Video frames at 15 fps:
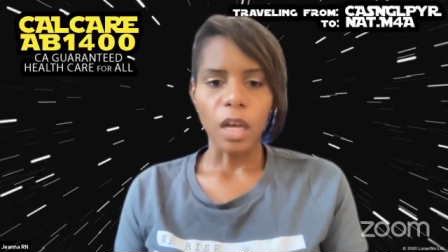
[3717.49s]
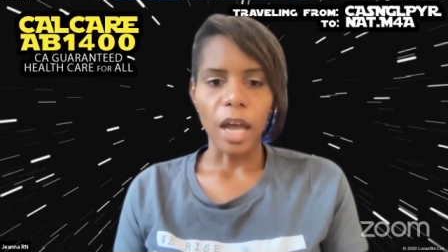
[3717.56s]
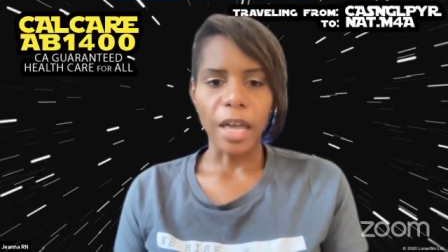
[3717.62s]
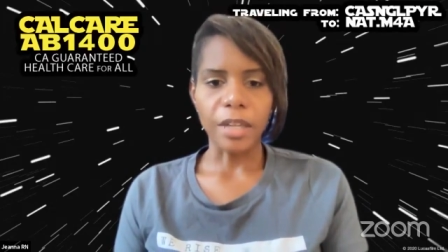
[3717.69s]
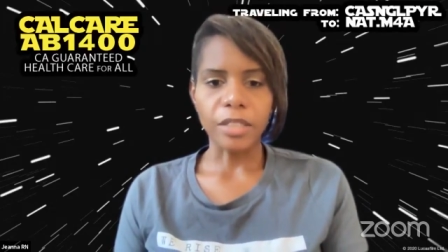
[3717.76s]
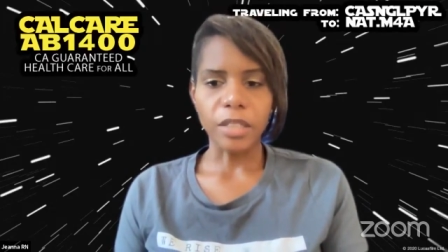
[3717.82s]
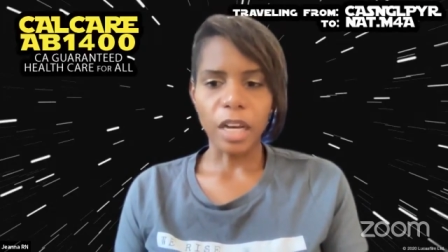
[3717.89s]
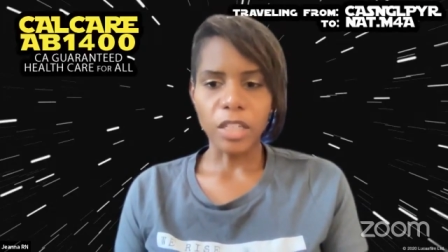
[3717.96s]

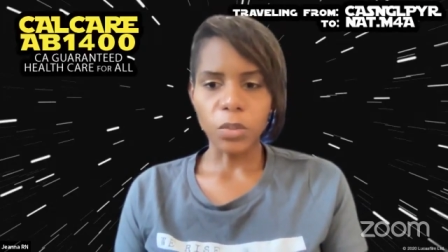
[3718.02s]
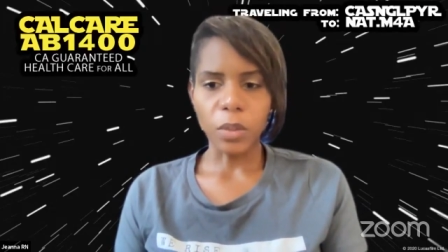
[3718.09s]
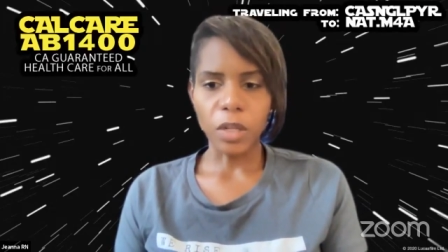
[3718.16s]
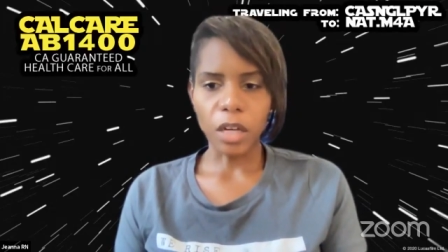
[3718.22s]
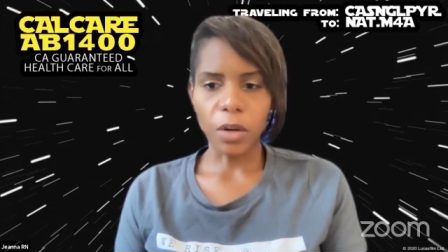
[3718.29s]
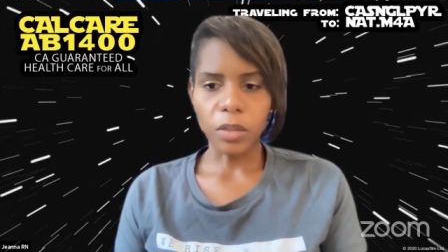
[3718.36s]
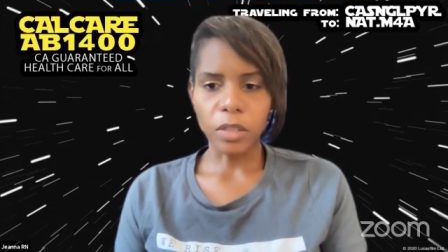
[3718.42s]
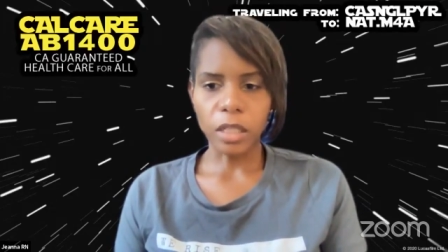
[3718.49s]
And so I just want
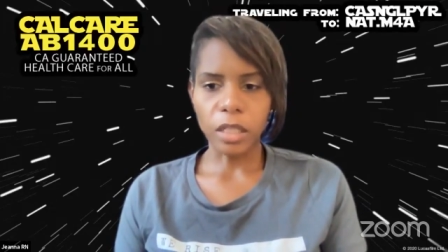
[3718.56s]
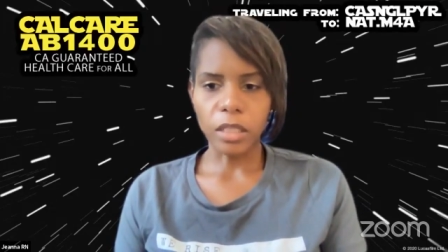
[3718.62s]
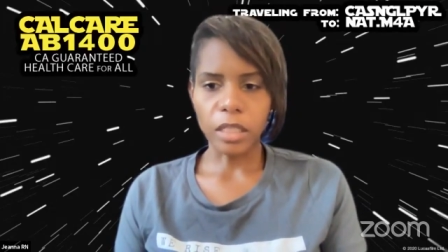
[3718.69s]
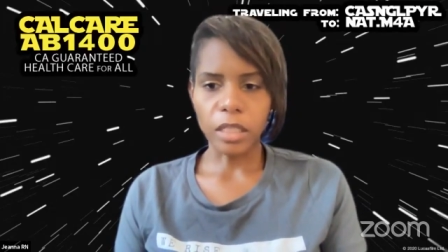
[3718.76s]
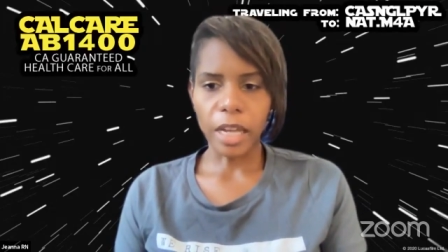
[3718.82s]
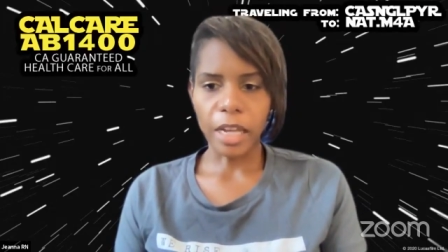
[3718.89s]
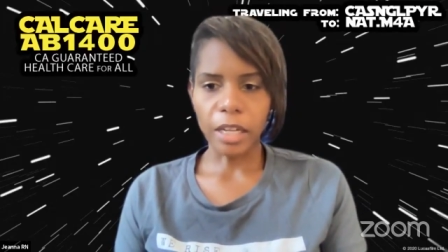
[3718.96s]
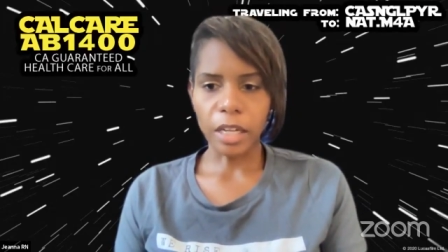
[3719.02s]
to go to
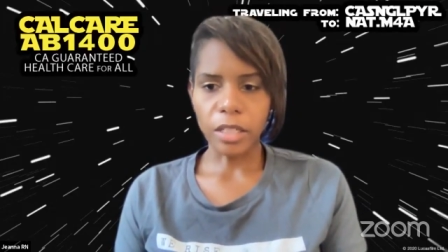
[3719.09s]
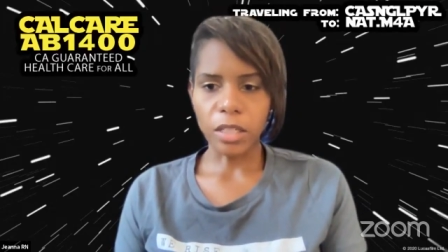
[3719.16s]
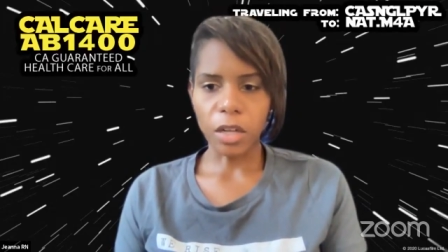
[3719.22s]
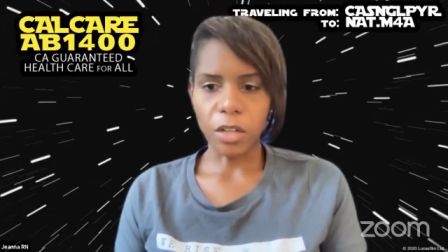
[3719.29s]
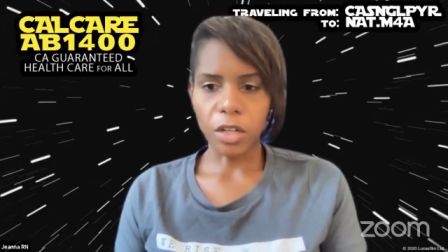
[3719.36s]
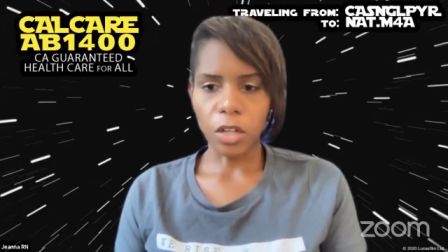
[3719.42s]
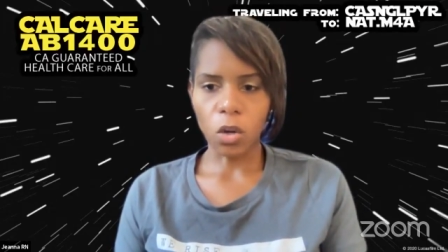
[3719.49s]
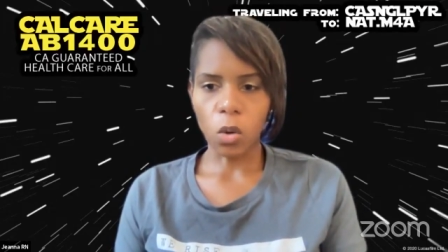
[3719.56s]
Danette. I
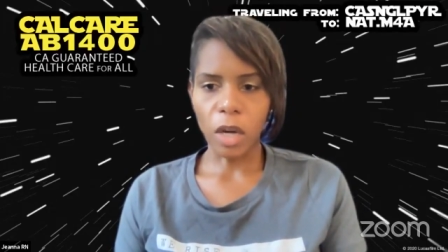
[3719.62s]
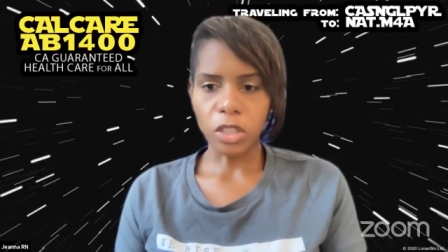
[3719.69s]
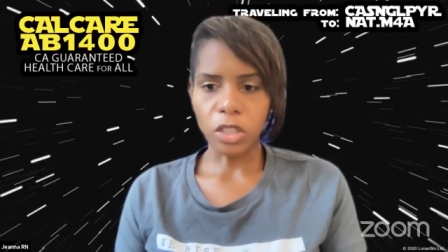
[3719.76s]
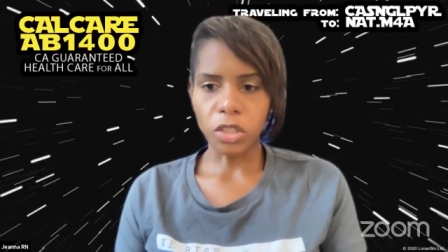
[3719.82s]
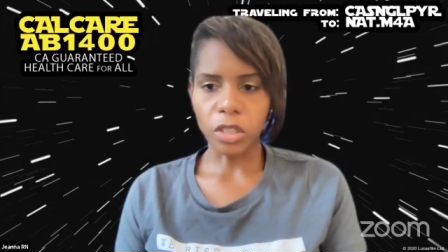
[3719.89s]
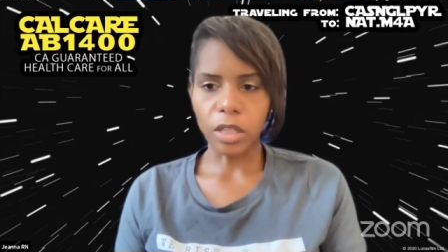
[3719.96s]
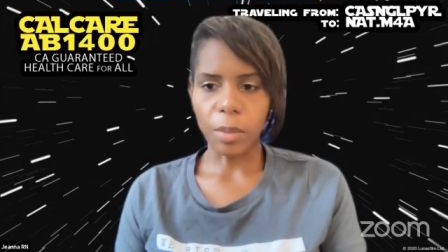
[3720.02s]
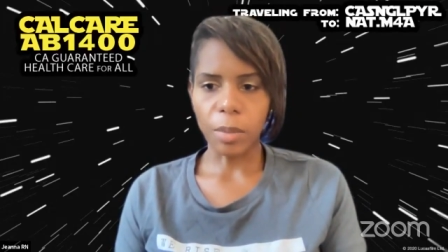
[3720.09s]
saw your
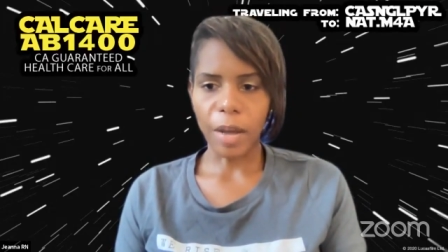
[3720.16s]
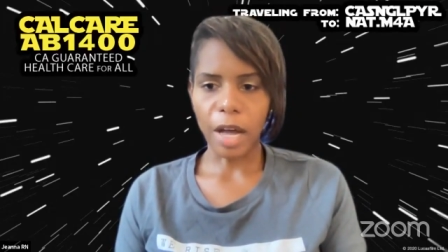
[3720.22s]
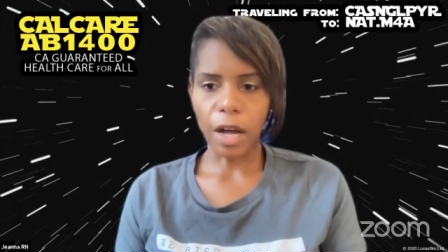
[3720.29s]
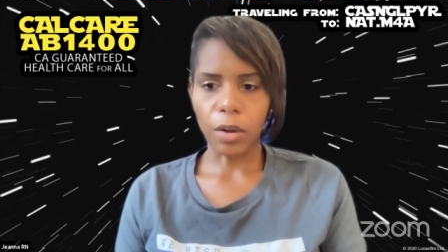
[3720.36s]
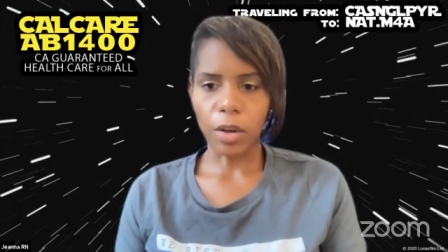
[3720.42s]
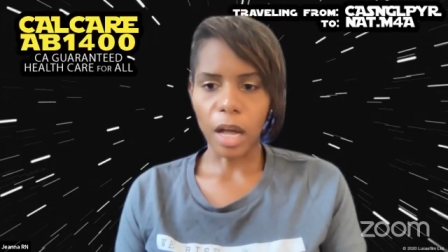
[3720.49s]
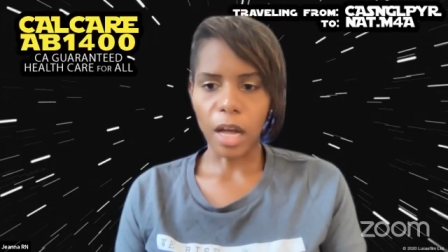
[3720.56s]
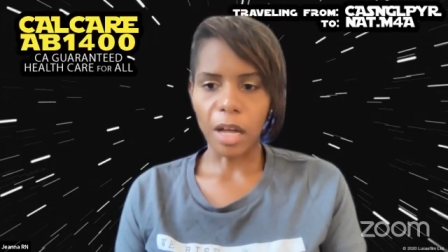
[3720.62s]
question
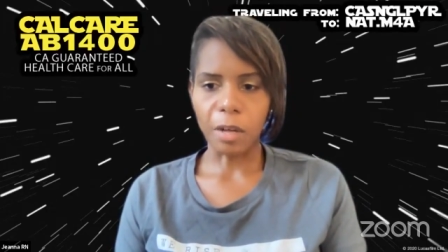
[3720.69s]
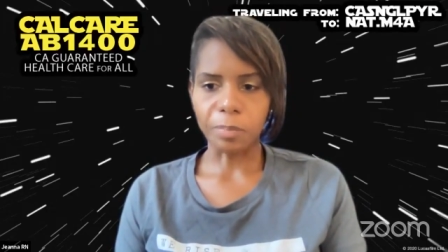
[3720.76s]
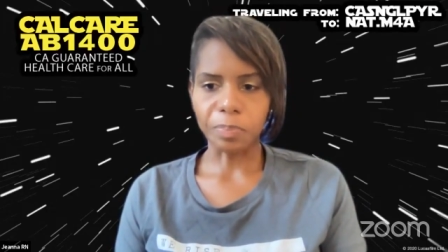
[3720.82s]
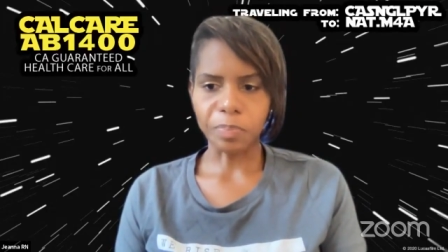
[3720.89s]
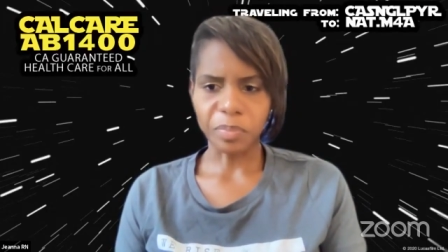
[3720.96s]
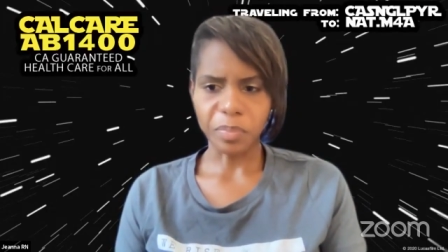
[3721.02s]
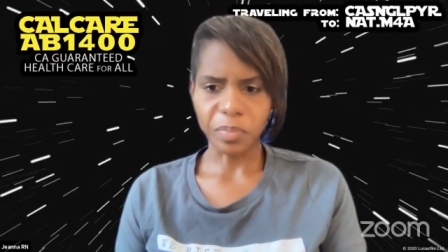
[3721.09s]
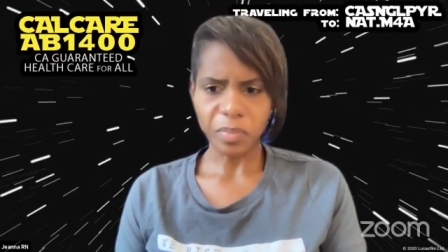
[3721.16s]
about,
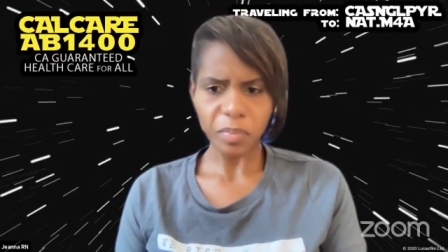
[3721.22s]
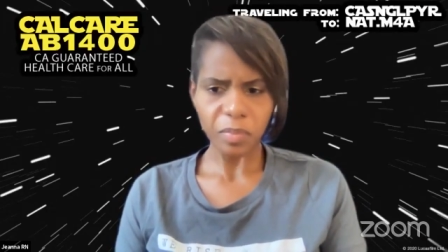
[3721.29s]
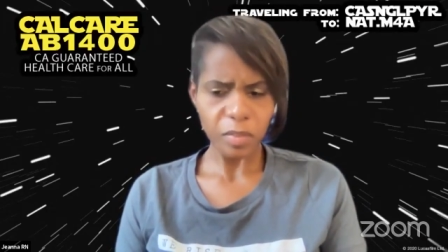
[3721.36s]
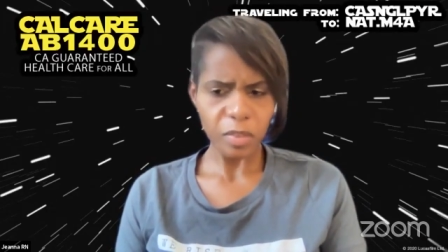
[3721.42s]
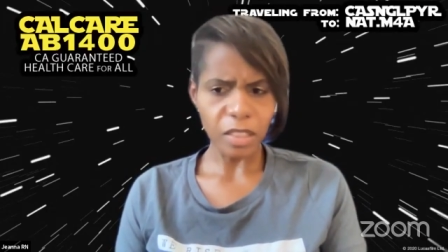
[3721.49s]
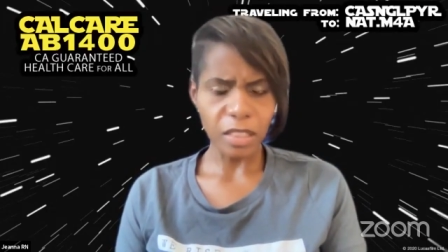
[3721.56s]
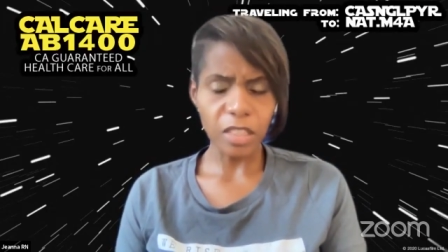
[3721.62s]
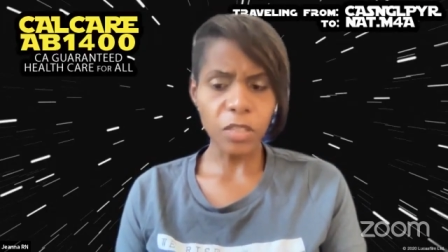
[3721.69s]

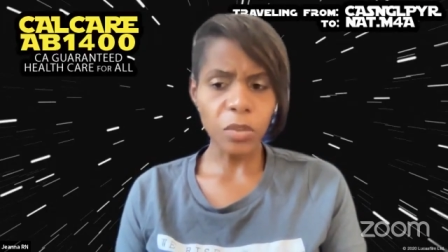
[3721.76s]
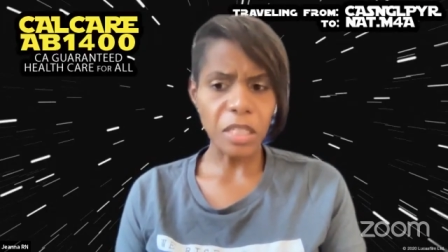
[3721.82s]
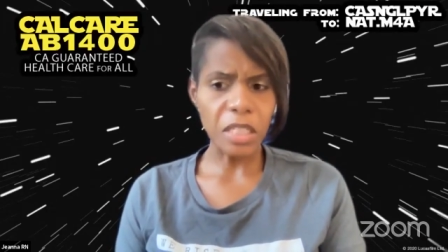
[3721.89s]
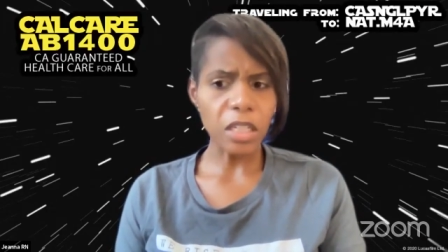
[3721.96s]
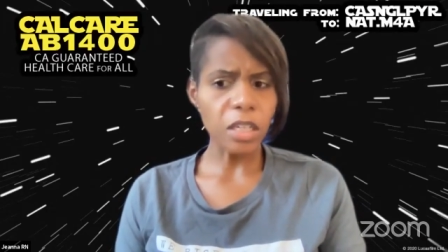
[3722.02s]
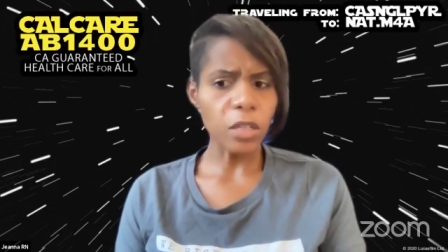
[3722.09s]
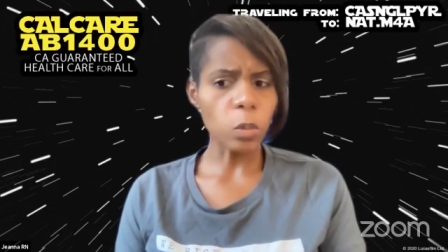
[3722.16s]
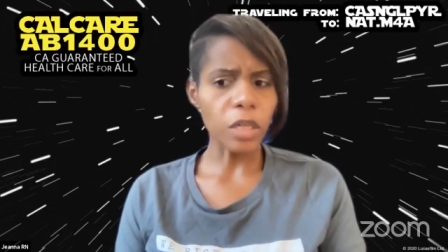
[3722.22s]
this was
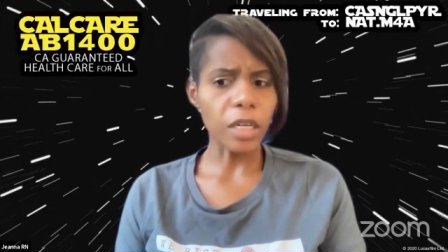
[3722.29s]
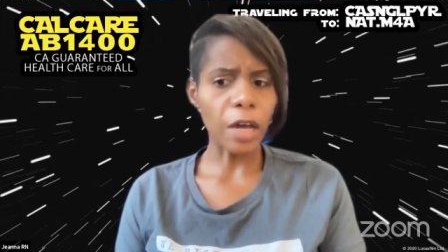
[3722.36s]
a good one.